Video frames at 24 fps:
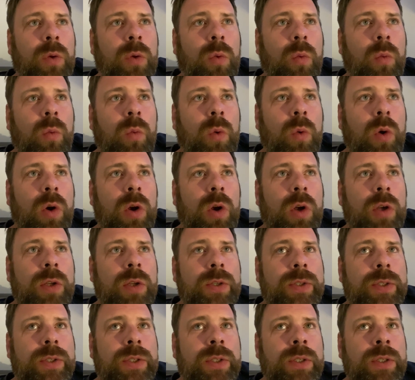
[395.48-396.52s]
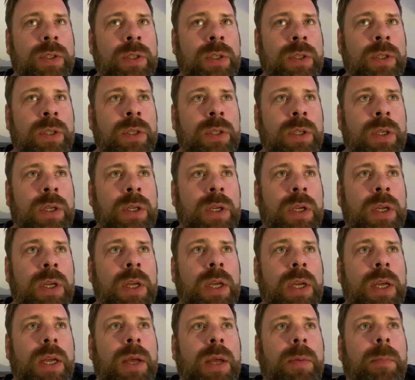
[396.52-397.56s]
was
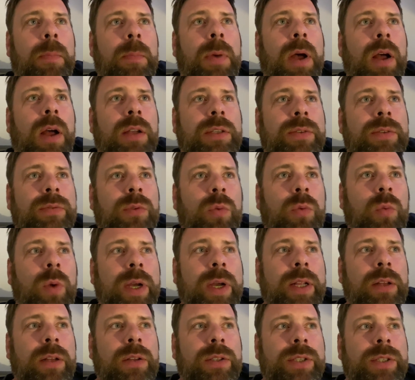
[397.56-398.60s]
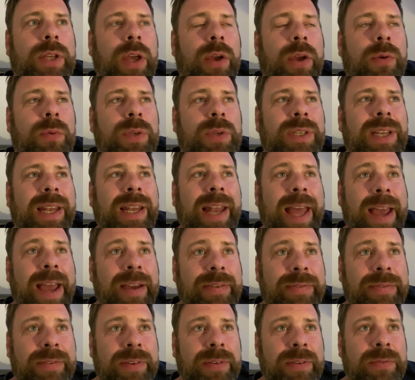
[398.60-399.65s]
part of a will, so it was
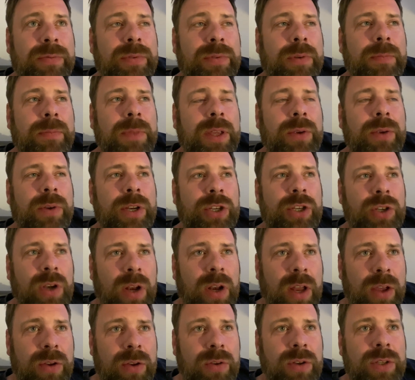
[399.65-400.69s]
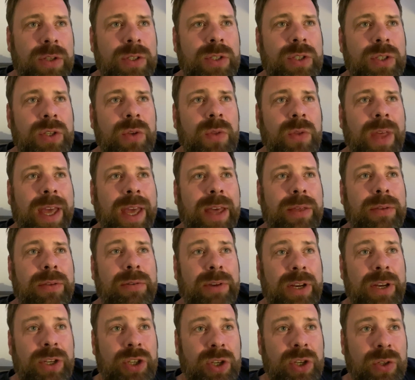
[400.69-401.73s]
left from the original owners to their
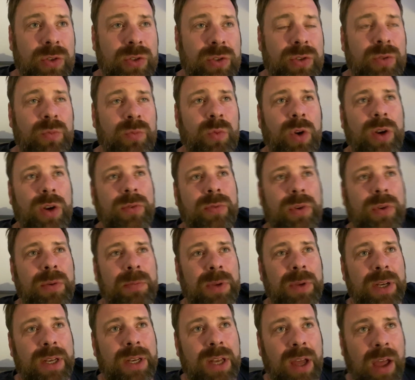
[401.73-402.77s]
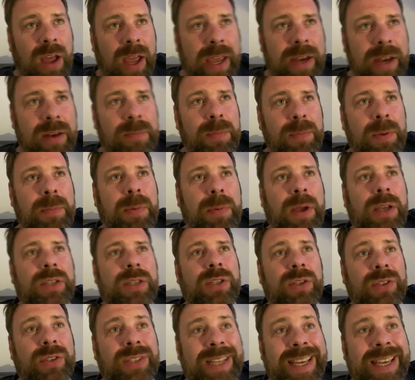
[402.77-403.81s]
3 children, one of whom had died and been passed
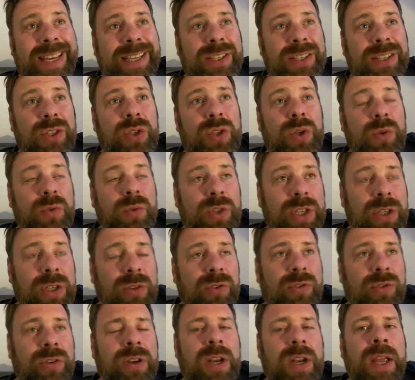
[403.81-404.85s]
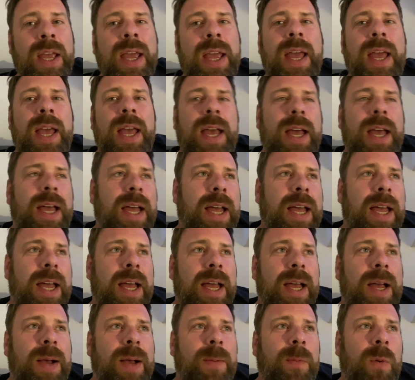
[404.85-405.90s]
on to his 2 children.
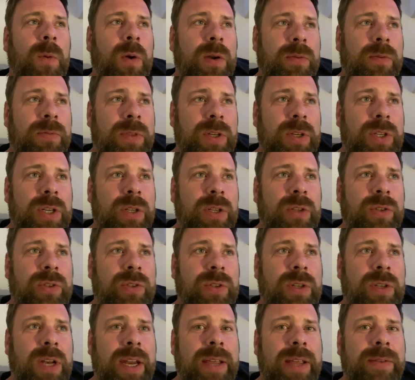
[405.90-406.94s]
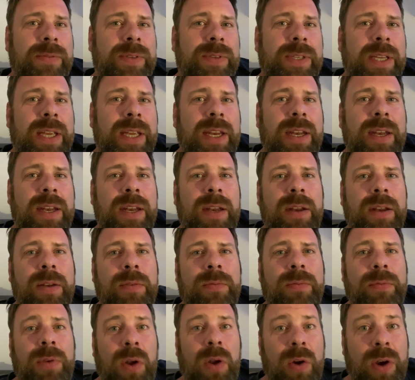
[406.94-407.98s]
One of the children lives in
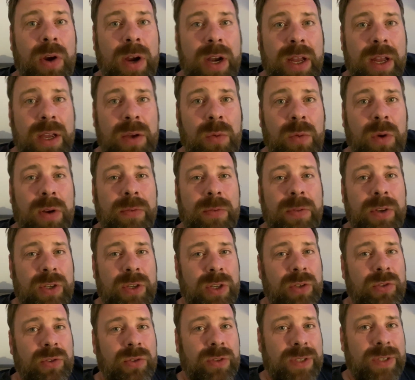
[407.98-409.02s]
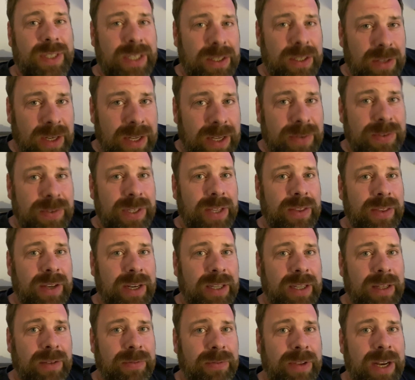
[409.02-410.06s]
Florida, one of the children still lives in the
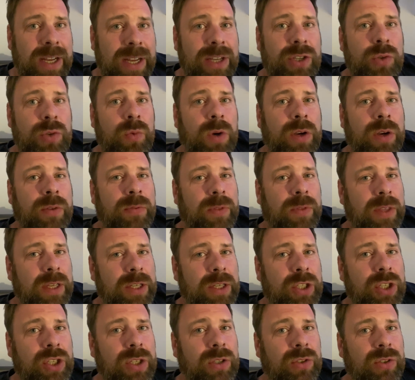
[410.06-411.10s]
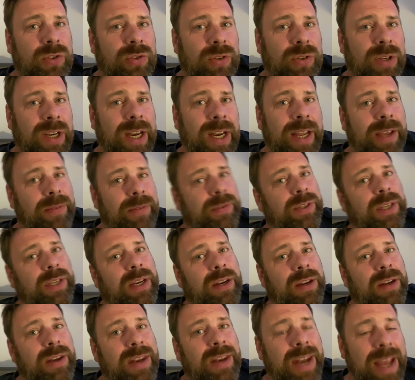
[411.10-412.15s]
little village, one of the children lives in
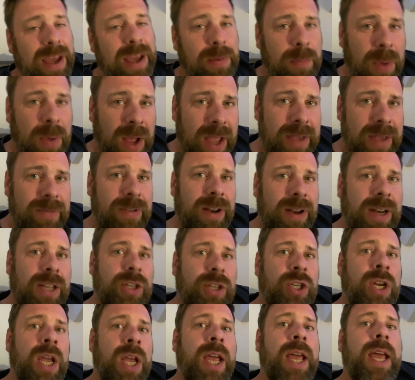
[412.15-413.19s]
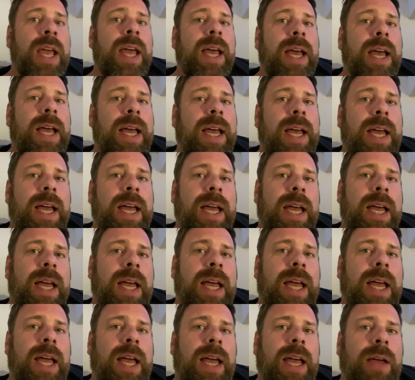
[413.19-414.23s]
a nearby village,
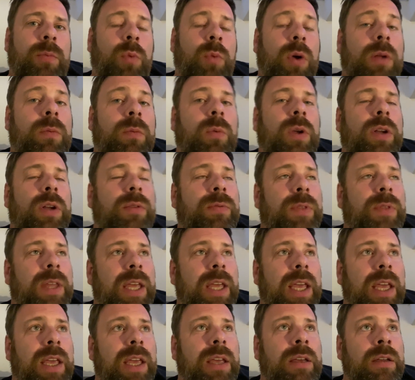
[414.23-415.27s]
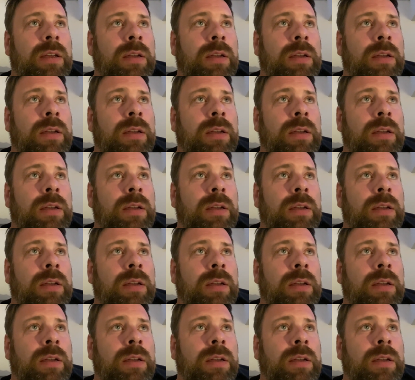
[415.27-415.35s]
one of the